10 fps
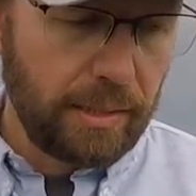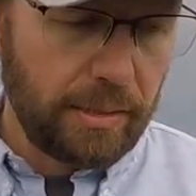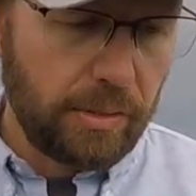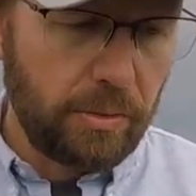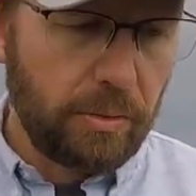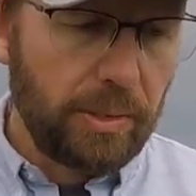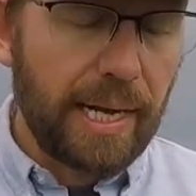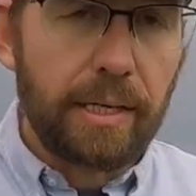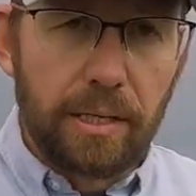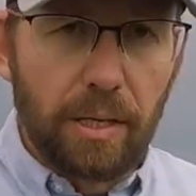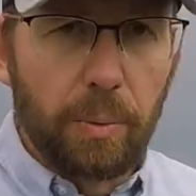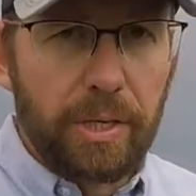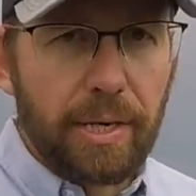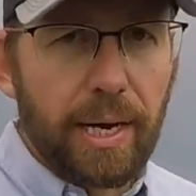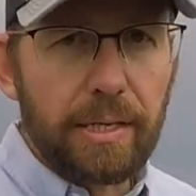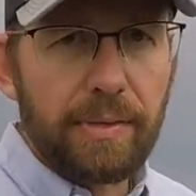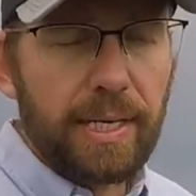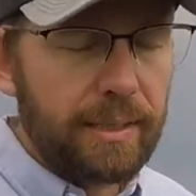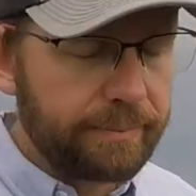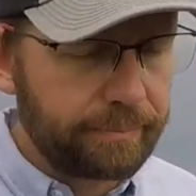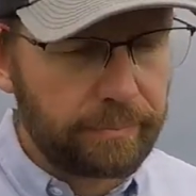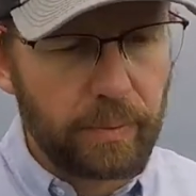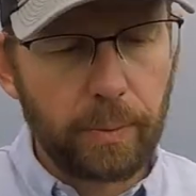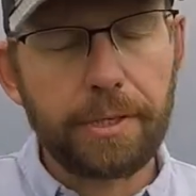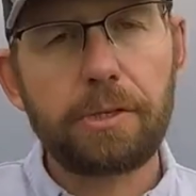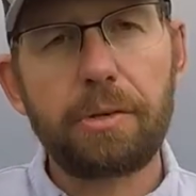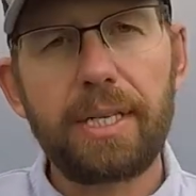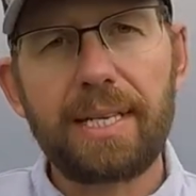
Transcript: So how do you know when your cotton's ready? Well, there's 3